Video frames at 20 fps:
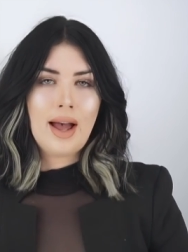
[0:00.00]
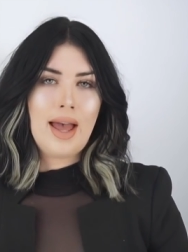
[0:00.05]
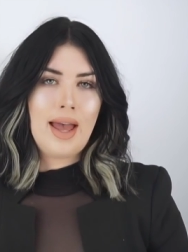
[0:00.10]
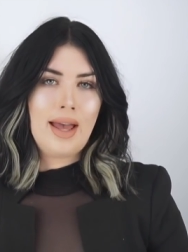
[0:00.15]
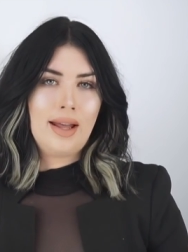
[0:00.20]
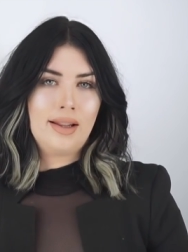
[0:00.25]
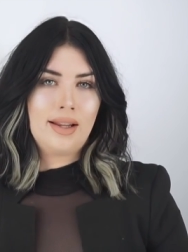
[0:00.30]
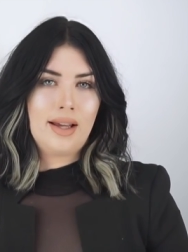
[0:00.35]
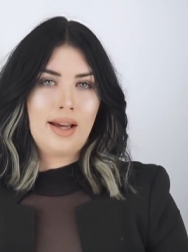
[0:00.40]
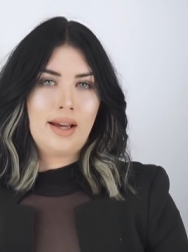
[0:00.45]

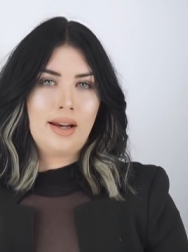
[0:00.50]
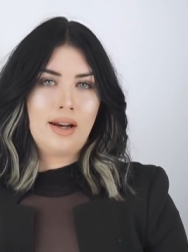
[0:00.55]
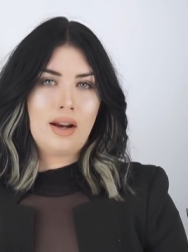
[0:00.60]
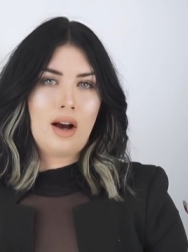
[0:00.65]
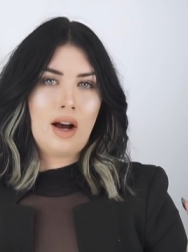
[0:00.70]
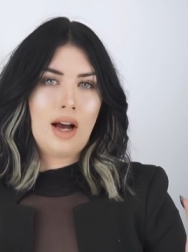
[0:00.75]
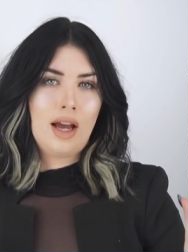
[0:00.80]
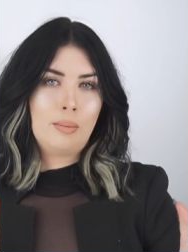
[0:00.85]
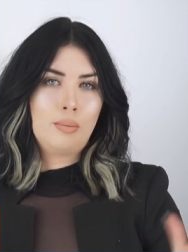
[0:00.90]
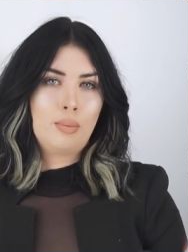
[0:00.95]
and then
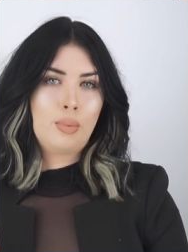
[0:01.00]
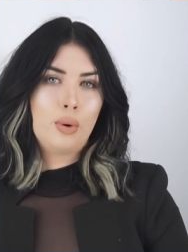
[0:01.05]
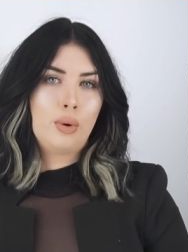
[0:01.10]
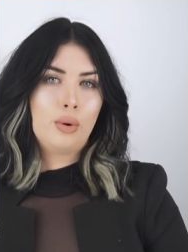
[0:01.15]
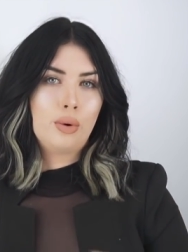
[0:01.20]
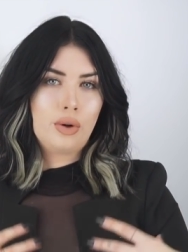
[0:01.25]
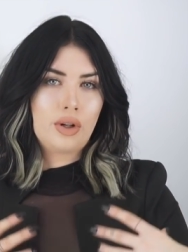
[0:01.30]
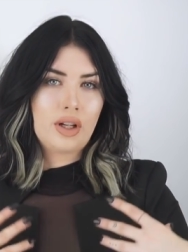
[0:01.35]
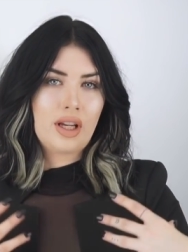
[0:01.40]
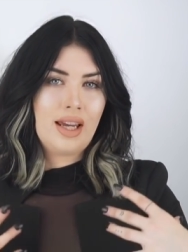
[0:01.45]
I
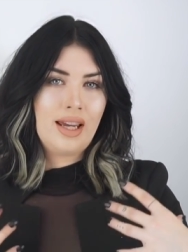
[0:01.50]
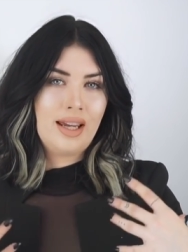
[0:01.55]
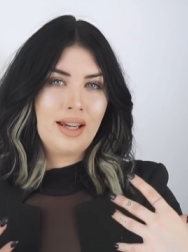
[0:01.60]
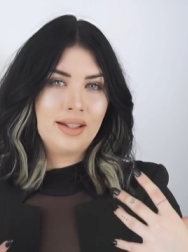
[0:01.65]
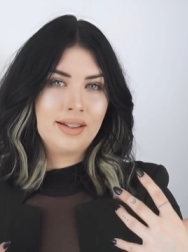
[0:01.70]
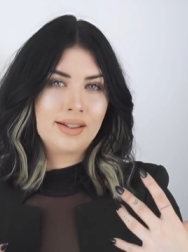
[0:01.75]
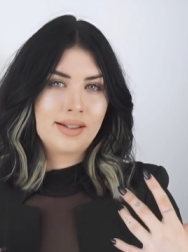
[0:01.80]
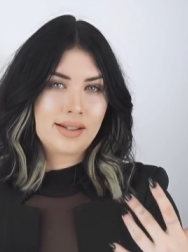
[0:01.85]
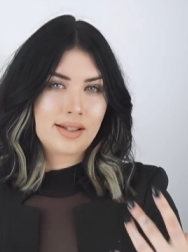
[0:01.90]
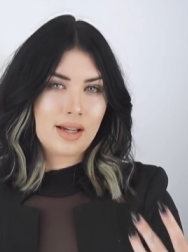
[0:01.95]
put
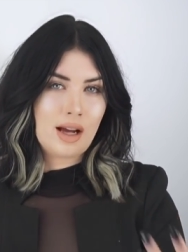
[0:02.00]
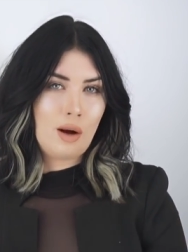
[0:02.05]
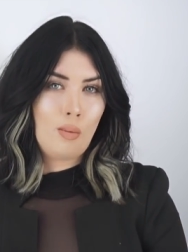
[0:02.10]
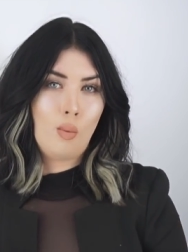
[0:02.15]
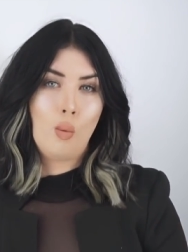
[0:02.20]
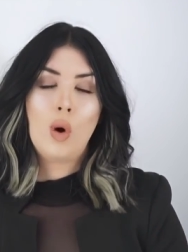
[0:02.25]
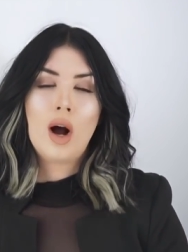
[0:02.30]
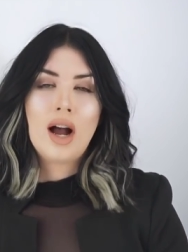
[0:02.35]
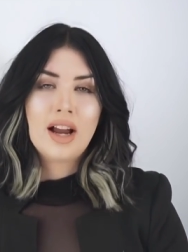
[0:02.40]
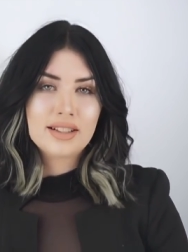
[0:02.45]
in
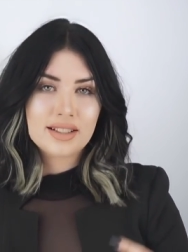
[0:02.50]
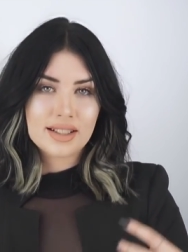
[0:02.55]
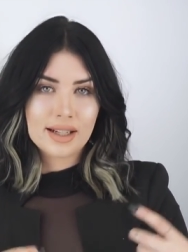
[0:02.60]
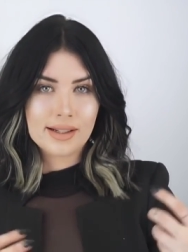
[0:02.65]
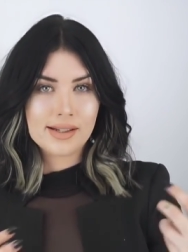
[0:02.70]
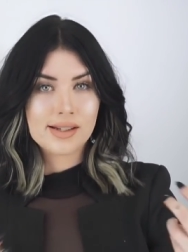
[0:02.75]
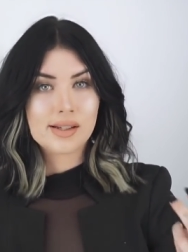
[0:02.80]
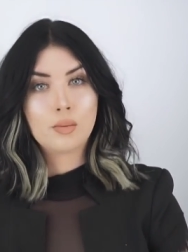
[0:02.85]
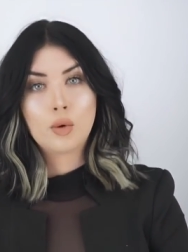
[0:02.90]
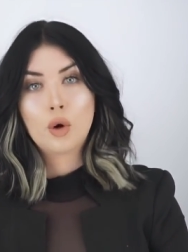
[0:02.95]
some white
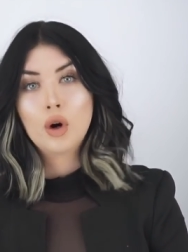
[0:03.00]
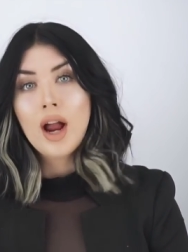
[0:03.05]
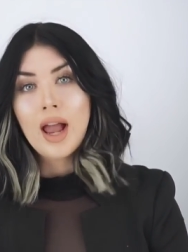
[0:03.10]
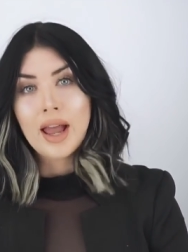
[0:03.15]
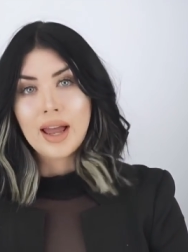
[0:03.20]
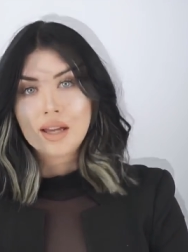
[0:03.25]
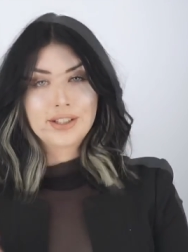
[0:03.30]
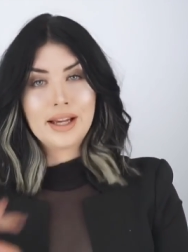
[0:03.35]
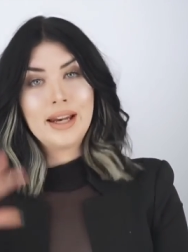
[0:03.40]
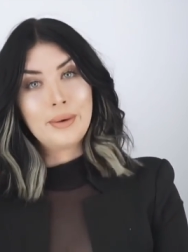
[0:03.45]
and some
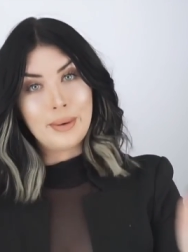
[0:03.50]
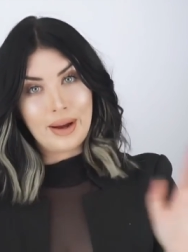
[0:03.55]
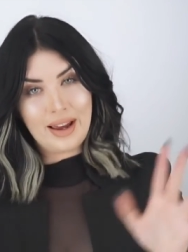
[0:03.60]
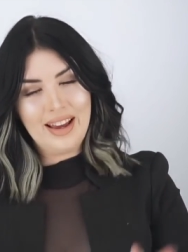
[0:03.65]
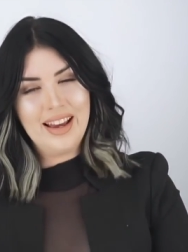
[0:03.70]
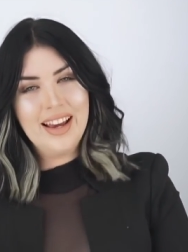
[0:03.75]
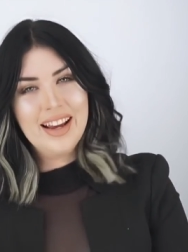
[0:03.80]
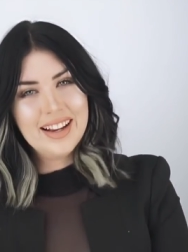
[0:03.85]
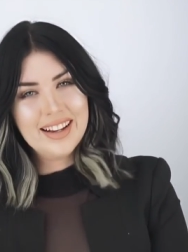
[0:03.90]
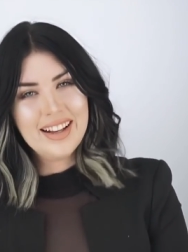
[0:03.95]
grey. So
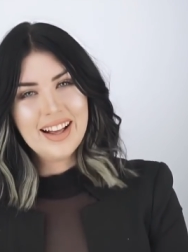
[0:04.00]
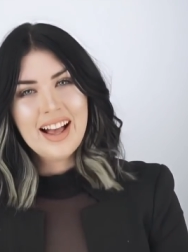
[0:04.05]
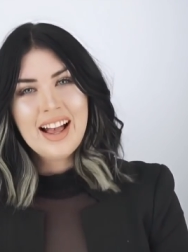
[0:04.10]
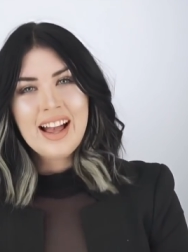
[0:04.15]
anyway,